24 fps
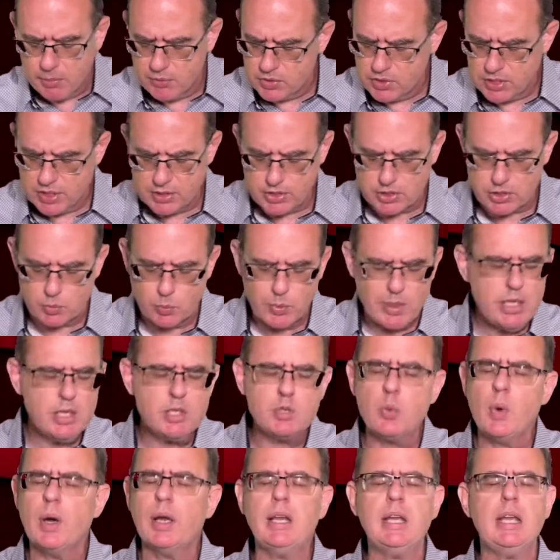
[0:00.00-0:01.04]
of Jesus. We
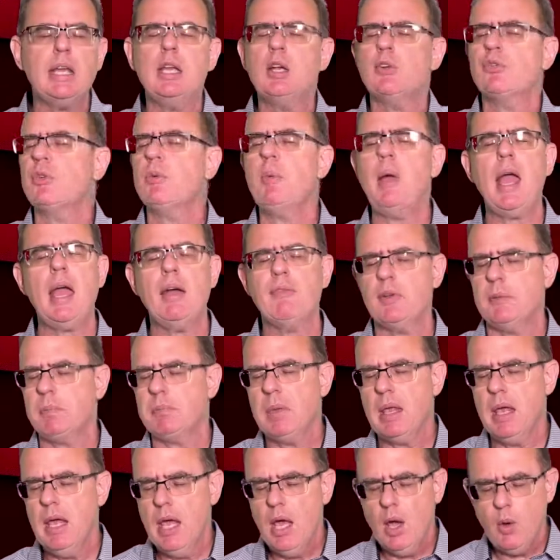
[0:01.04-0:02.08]
just want to hear from heaven.
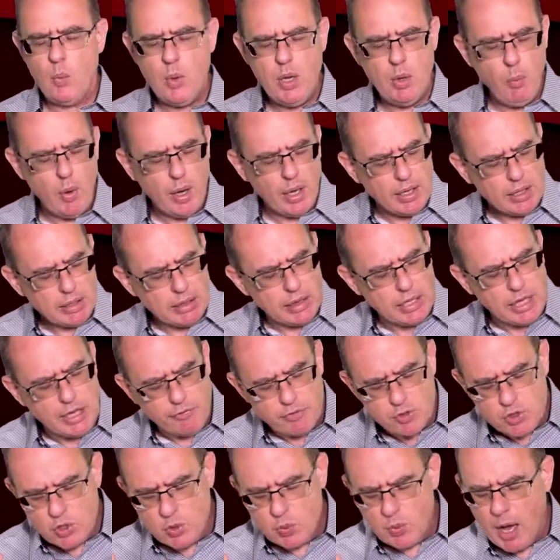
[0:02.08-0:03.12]
We want to
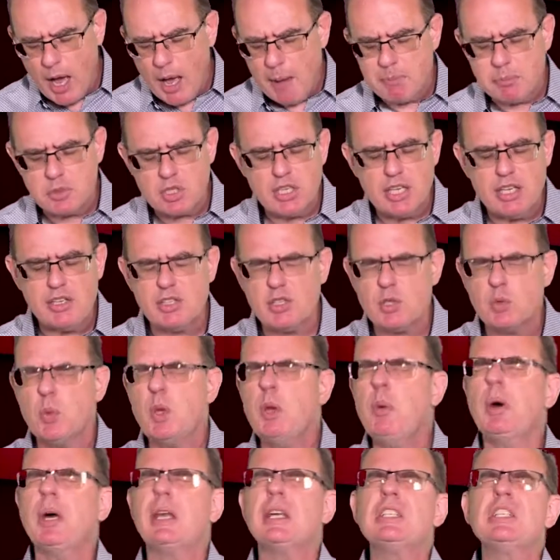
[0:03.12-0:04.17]
lift you up, Jesus. We
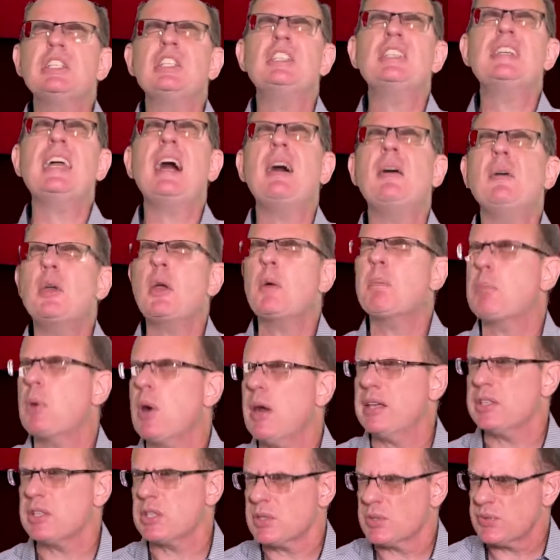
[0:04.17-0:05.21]
want to shout your
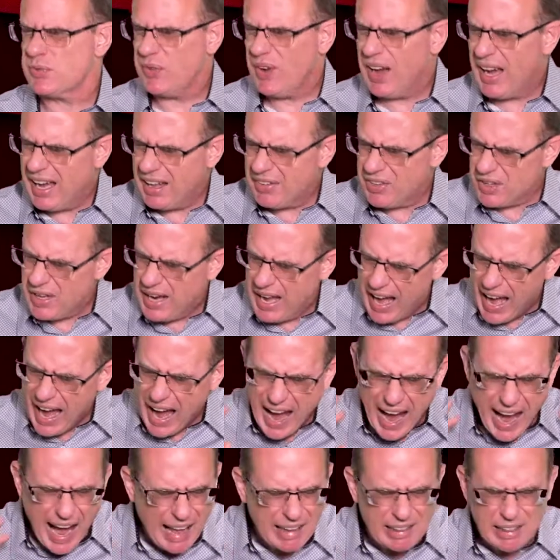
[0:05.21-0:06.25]
praises. Father,
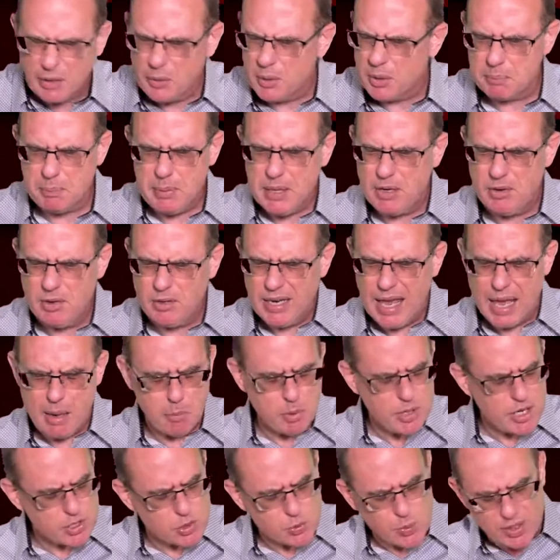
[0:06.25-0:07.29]
hallowed be your name.
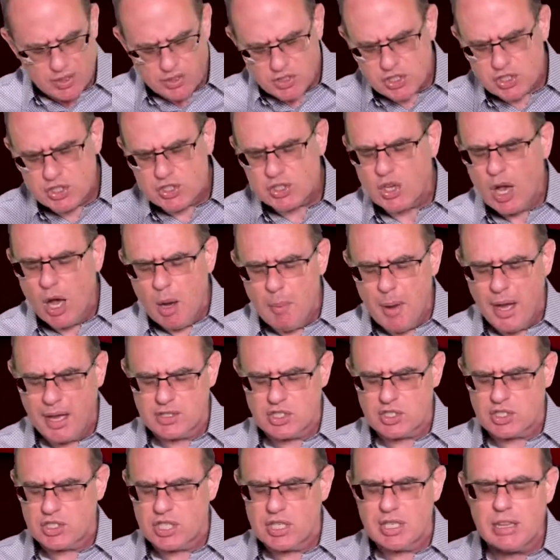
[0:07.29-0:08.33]
We just want so
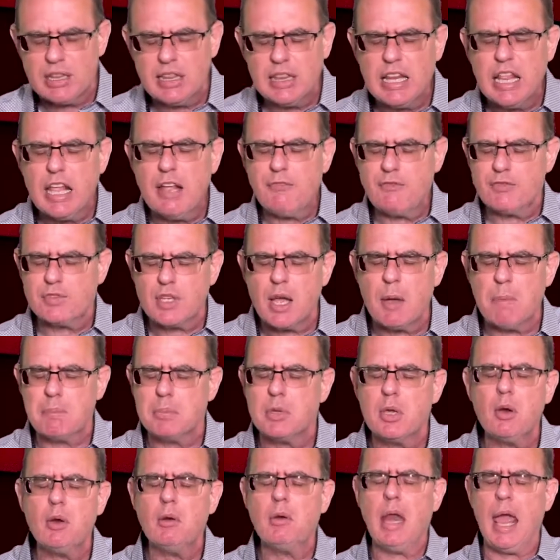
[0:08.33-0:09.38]
much to lift up
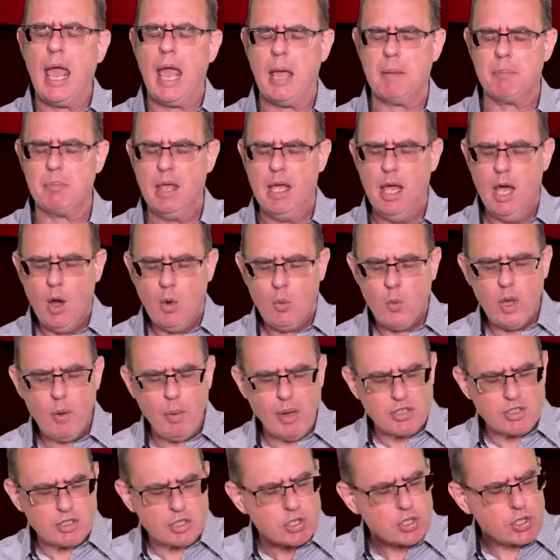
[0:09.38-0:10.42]
your name. We
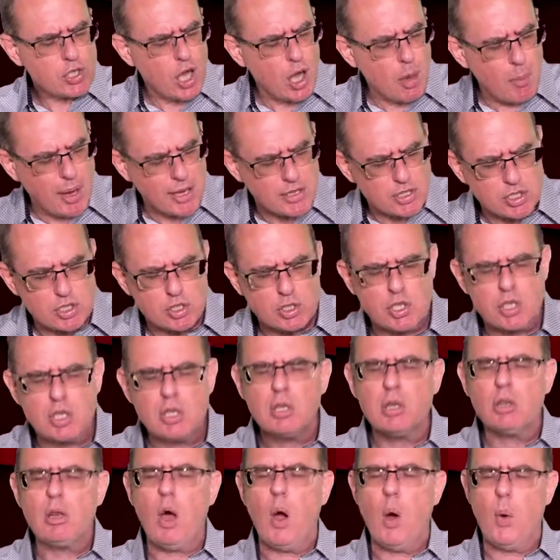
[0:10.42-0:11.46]
want so much to
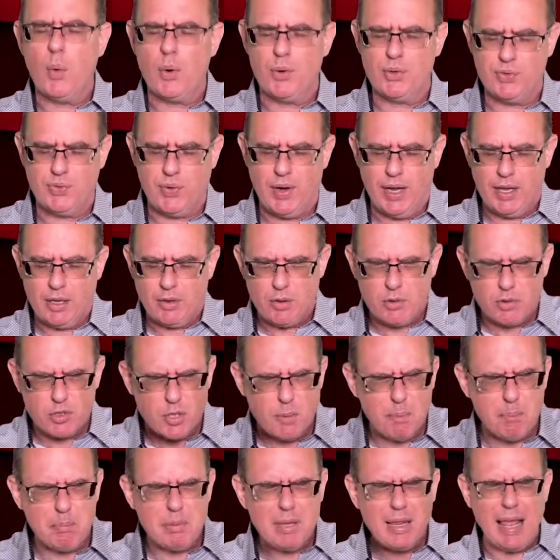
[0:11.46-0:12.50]
glorify you,
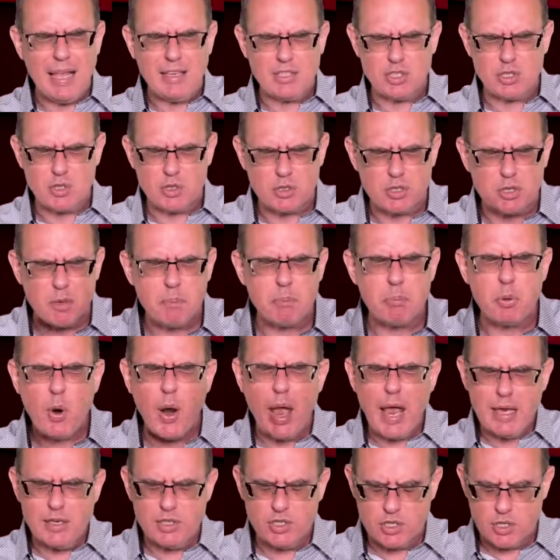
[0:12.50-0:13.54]
to bless you, to
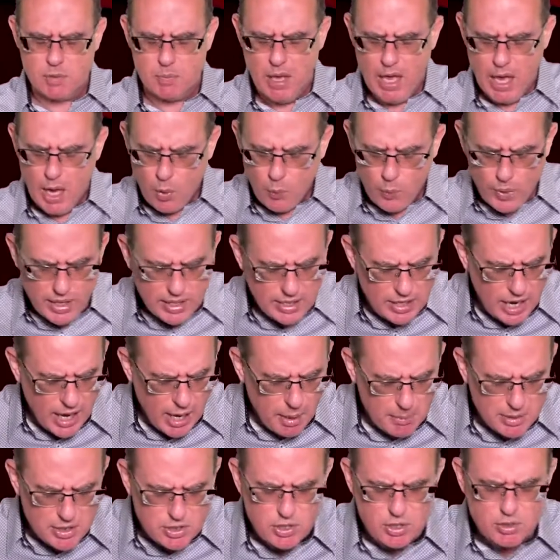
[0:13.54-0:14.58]
praise you. We
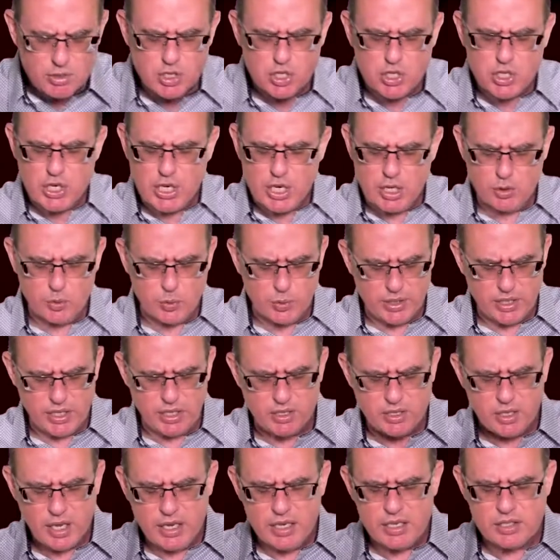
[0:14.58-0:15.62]
come as your children
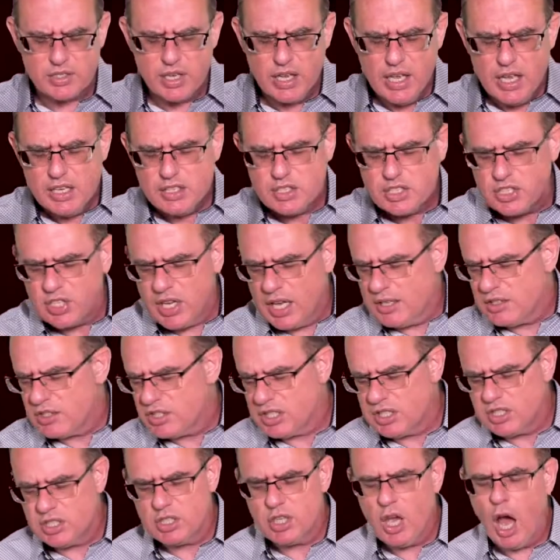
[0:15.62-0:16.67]
and, and as sons
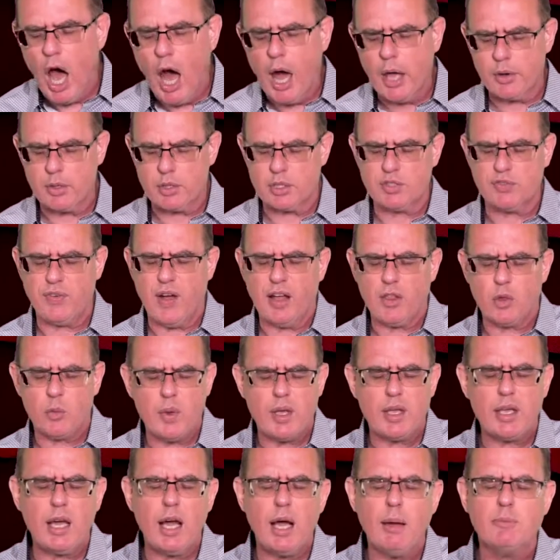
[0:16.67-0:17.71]
and daughters, Father.
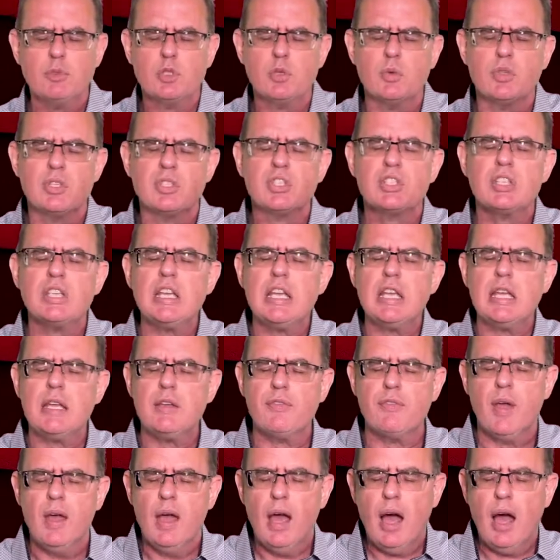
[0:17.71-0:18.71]
We come to receive